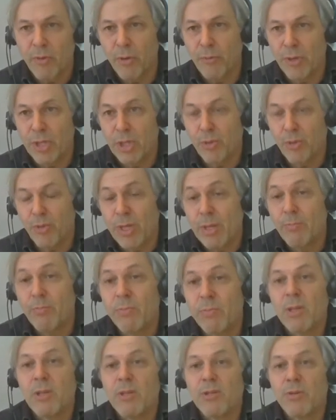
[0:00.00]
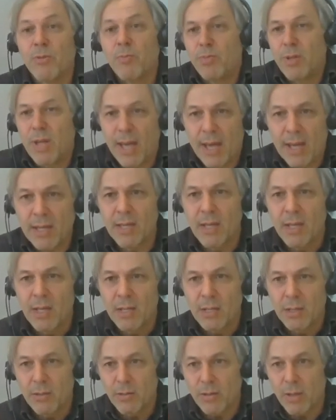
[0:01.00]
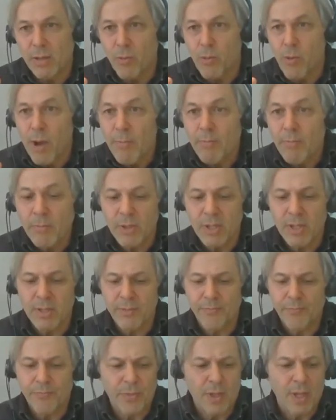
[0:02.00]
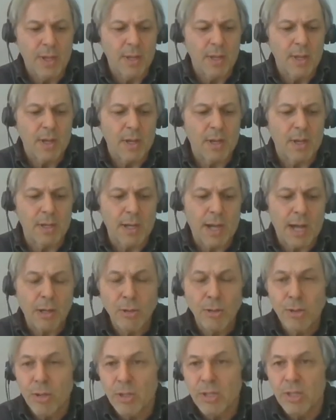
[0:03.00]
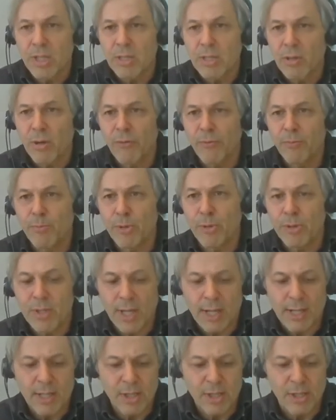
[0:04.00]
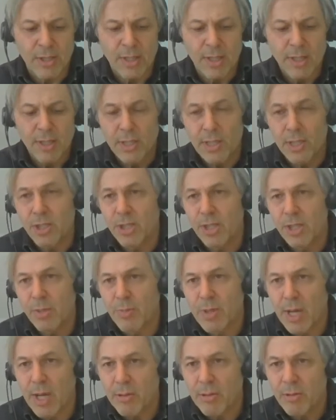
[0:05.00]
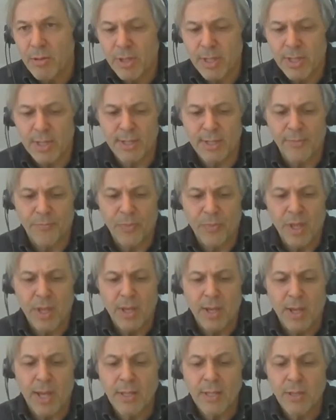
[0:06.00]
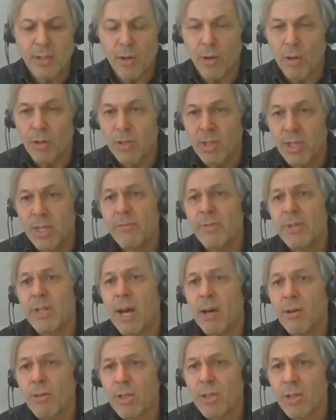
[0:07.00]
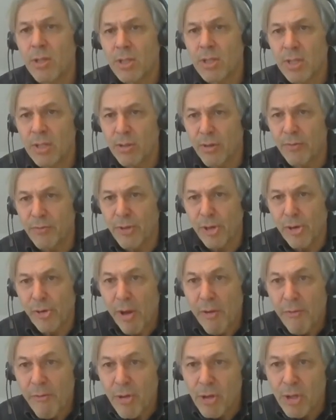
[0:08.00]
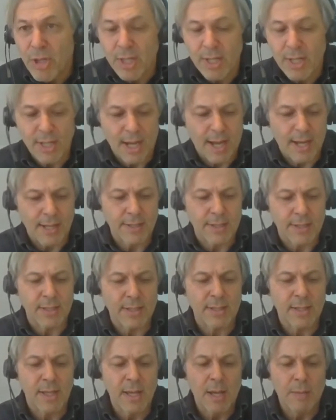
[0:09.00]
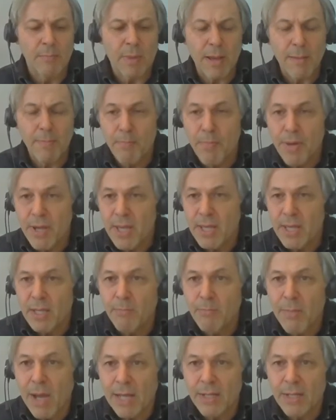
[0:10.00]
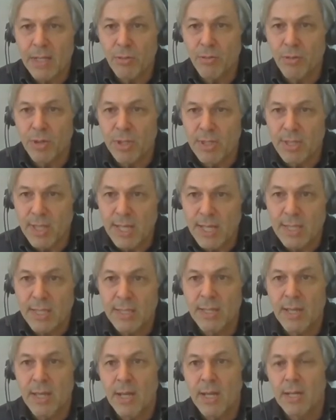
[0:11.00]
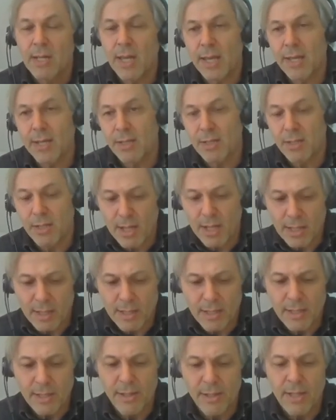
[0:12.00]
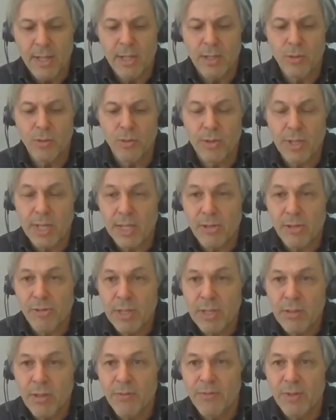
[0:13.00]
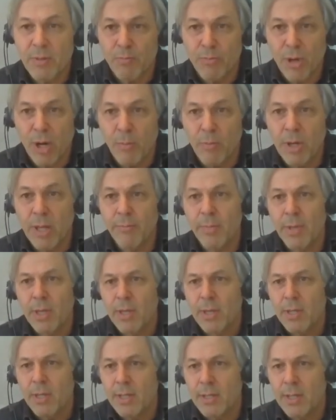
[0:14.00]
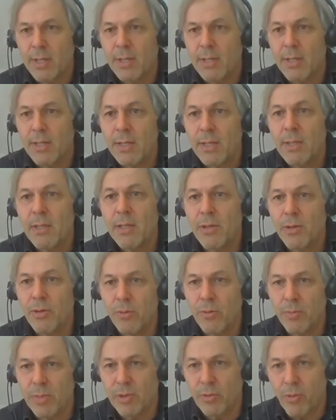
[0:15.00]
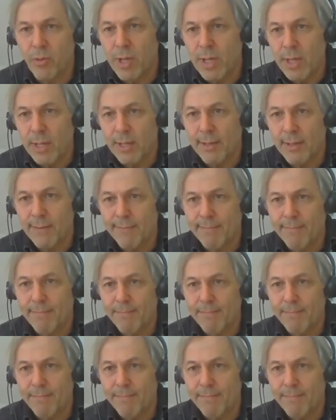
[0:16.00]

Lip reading: for which we supply the weapons, outsourcing of production in cheap countries, and so on. Even outsourcing of the refugee crisis by paying money to states like Turkey to get rid of the problem in an inhuman way.